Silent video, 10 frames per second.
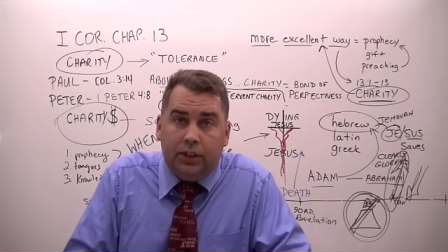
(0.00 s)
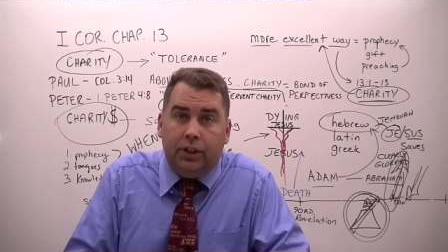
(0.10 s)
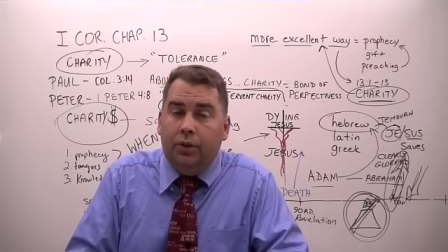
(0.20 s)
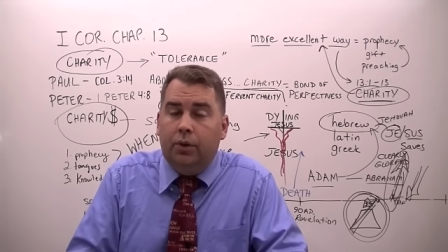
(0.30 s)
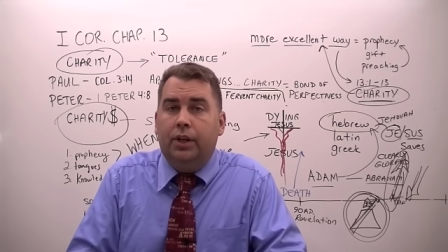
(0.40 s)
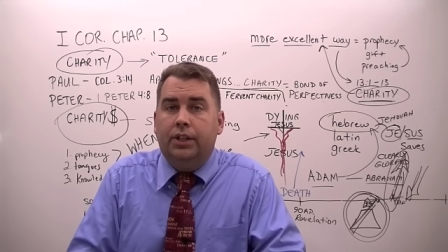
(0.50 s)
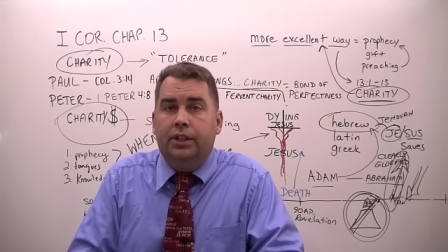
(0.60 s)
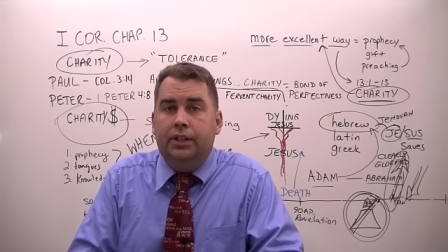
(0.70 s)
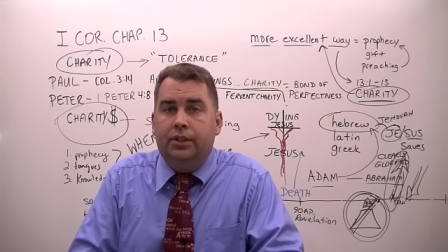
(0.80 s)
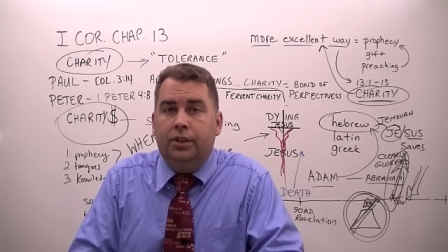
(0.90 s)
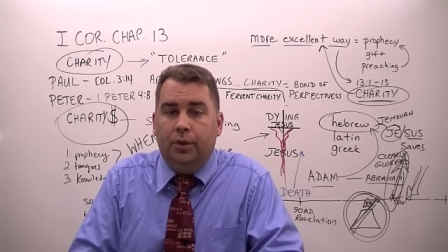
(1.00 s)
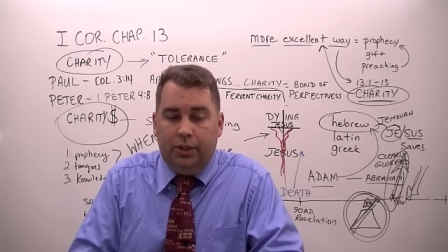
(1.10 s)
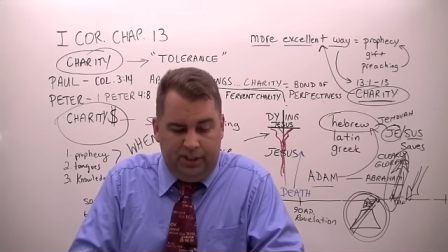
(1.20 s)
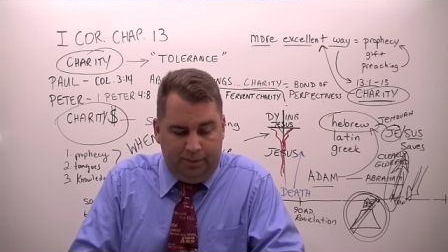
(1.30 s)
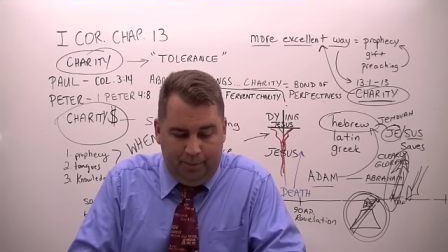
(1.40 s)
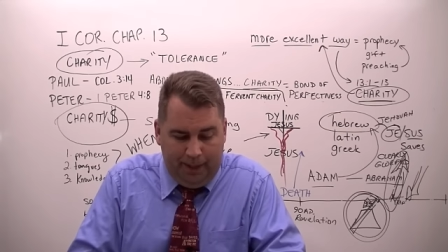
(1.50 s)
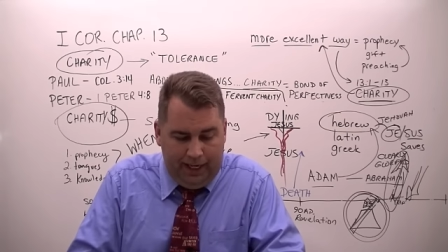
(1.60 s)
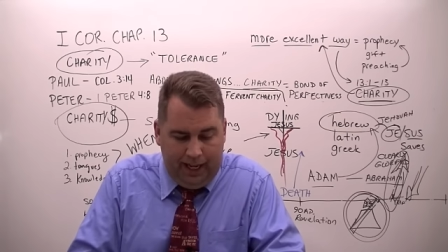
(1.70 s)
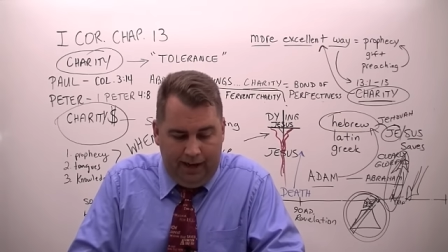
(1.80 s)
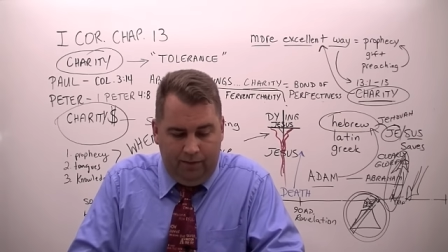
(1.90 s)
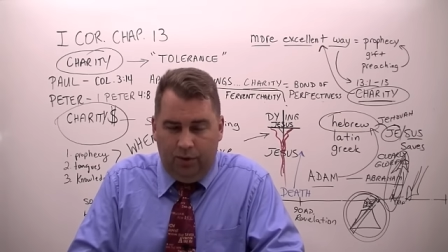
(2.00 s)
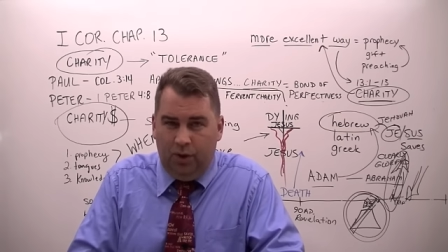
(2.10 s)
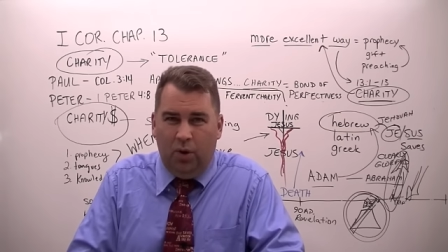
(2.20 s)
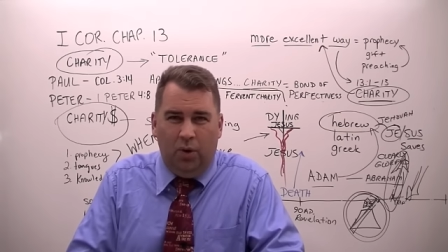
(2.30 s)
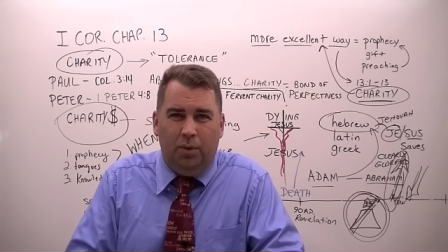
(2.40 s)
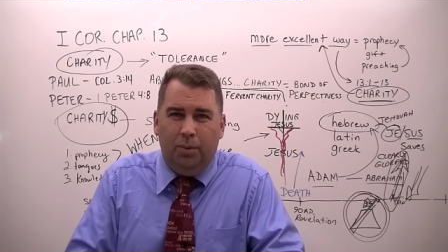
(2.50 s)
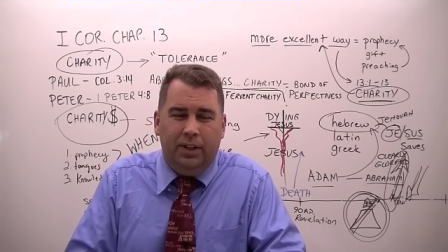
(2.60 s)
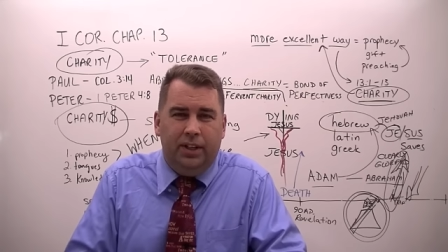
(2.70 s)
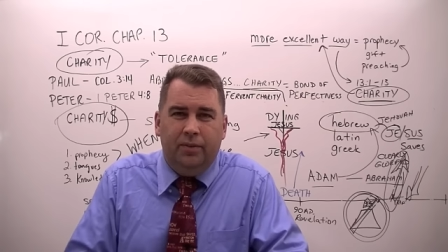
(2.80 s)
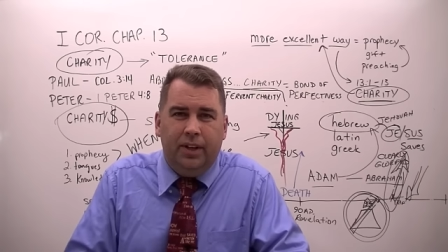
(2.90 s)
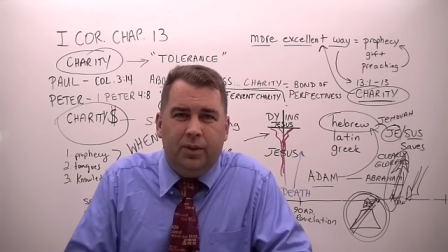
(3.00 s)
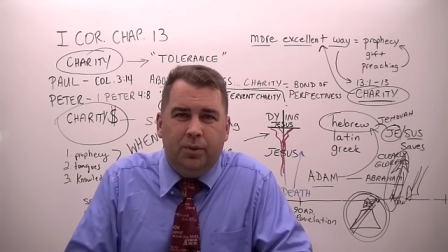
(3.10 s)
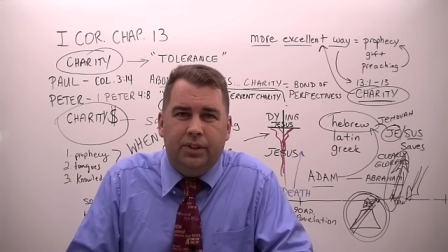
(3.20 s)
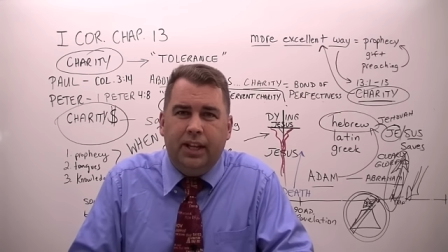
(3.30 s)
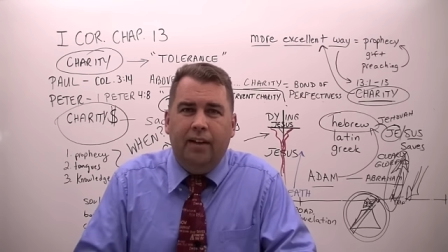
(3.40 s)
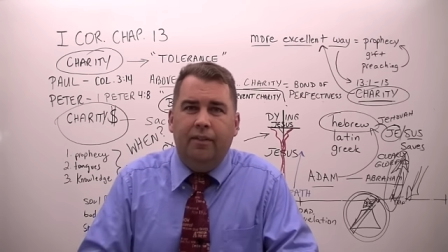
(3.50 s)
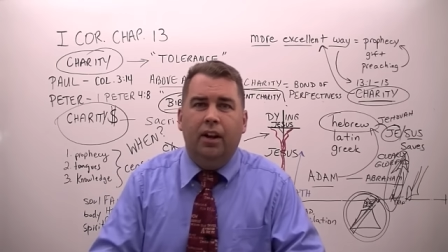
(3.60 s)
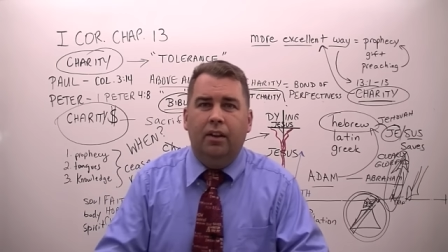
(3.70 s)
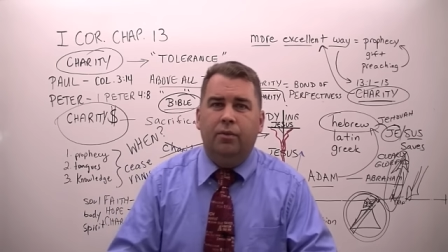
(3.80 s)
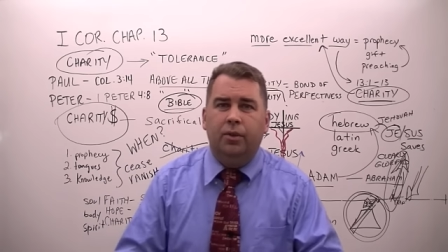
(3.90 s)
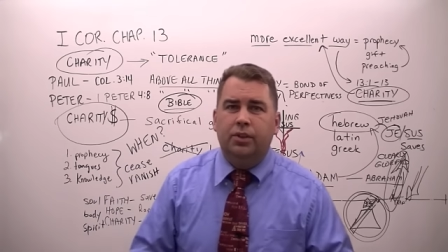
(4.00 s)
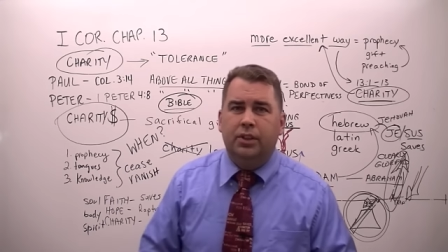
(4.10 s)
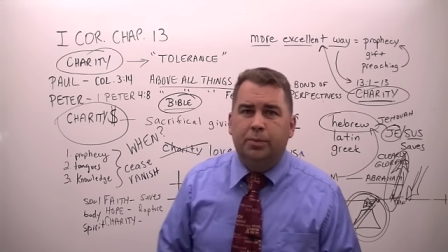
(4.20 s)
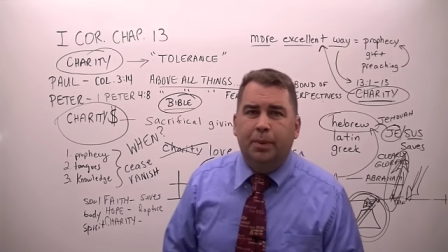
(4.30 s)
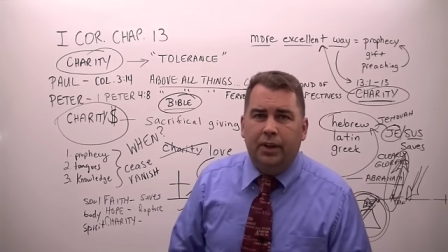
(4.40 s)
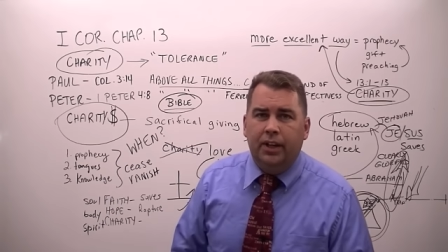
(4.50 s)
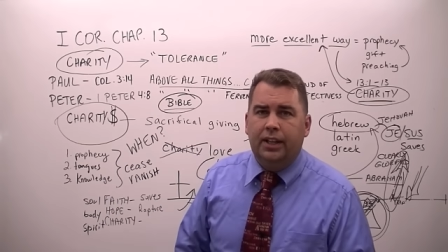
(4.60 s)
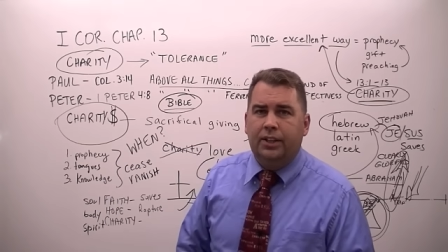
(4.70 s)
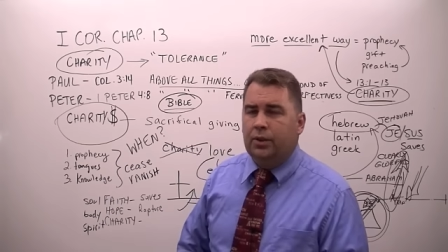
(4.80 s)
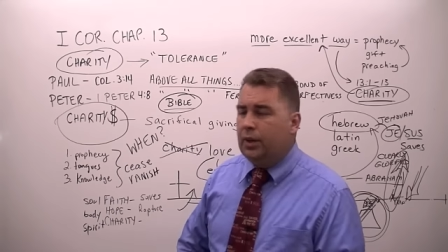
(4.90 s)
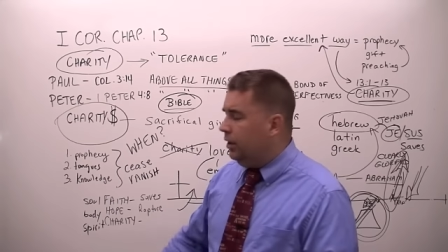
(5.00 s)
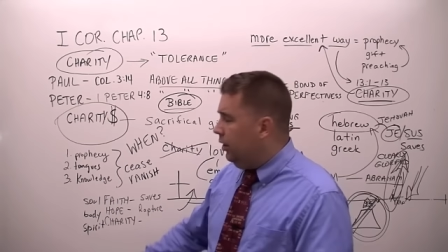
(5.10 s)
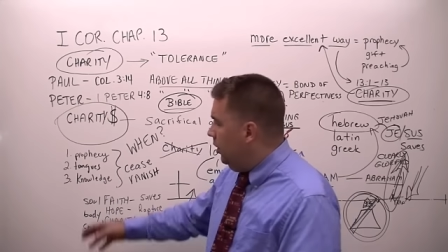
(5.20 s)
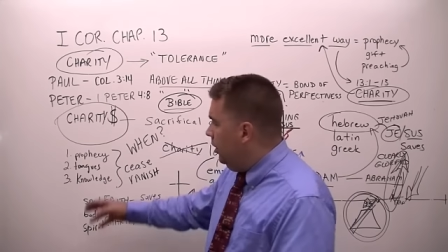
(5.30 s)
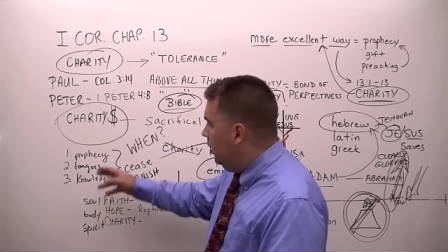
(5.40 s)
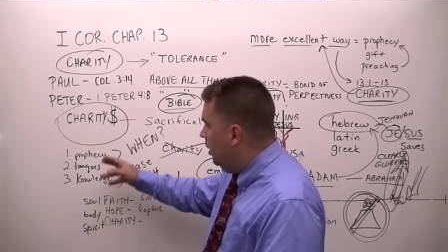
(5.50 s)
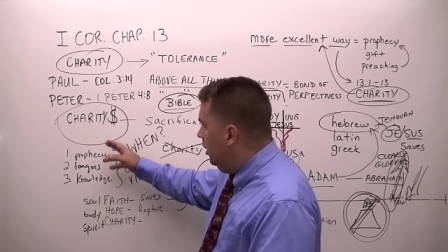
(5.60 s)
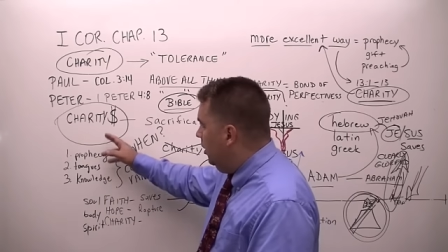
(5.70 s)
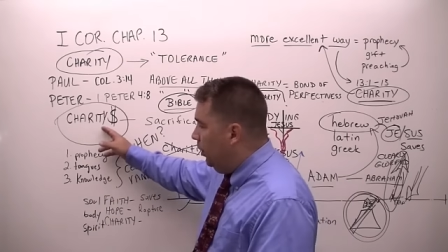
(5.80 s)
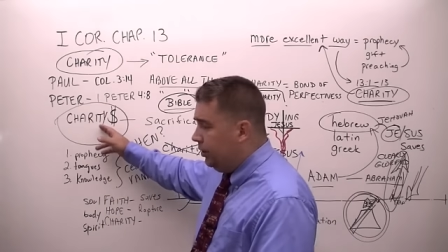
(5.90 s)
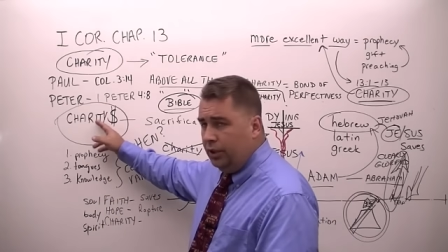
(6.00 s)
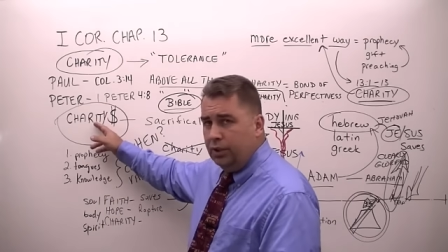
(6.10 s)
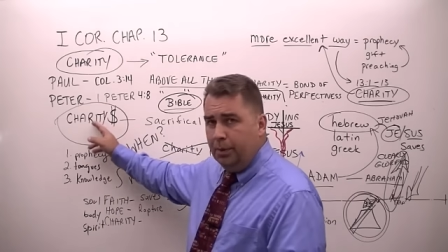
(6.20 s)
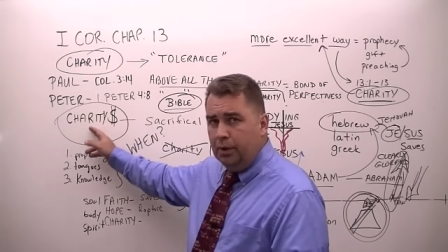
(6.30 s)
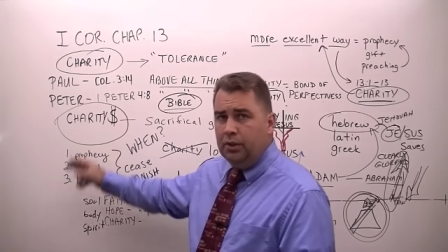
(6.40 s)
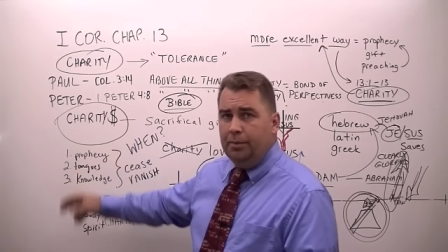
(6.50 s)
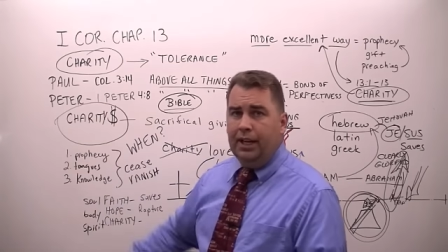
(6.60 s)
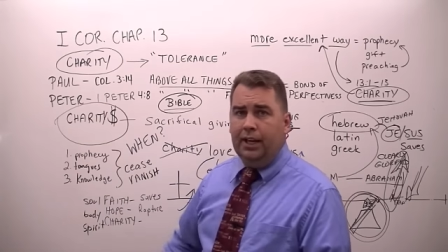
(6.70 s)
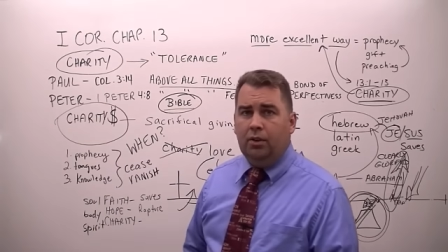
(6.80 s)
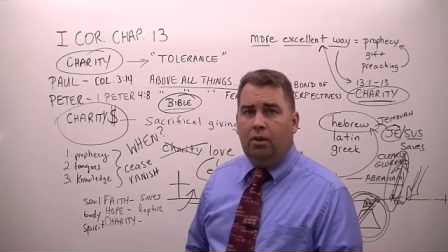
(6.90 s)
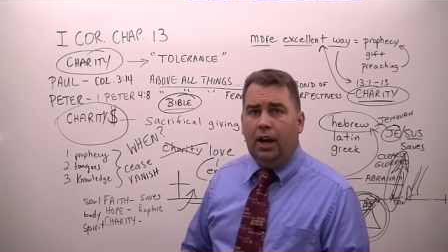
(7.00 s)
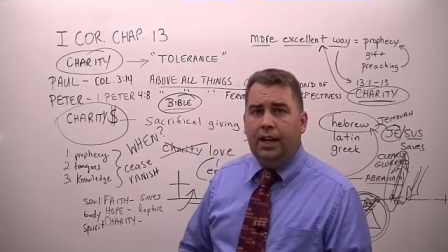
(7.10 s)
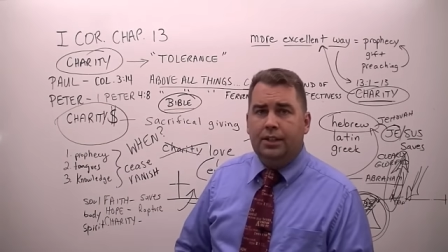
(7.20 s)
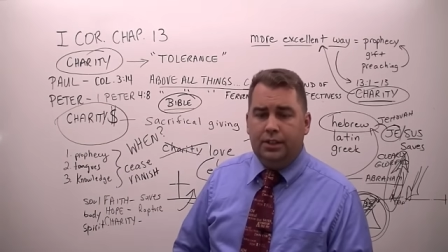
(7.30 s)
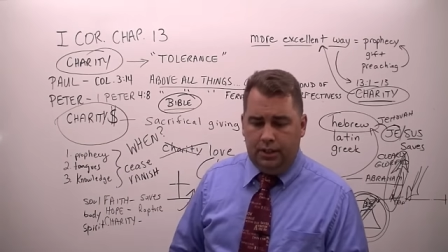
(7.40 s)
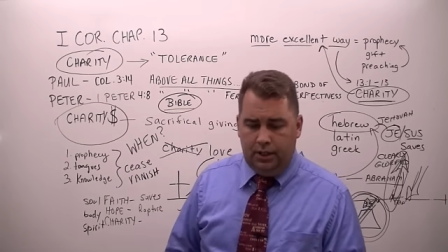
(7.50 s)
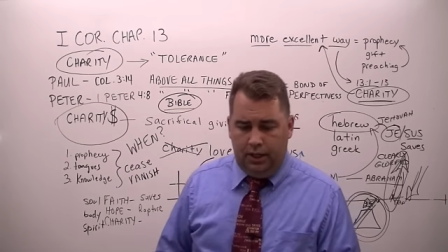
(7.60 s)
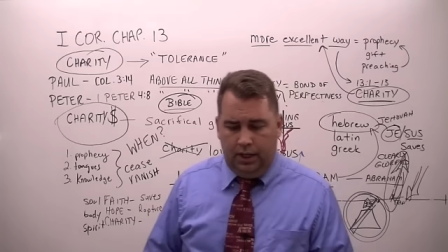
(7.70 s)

to you Christians who are just mean, hateful, horrible individuals that have none of the fruits of the Spirit, that you can learn what you're supposed to be in Christ.